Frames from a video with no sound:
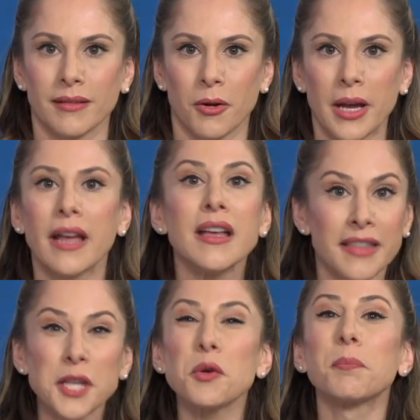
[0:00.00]
Okay,
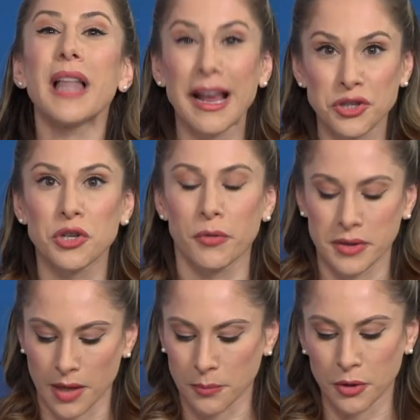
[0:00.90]
that's what Blackstone
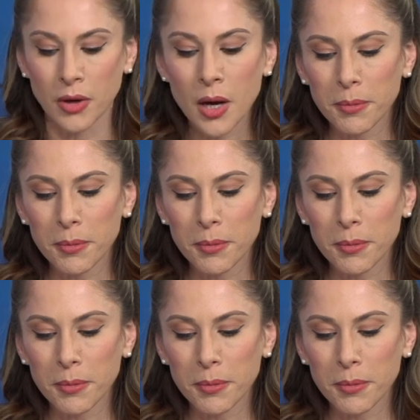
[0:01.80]
is up to.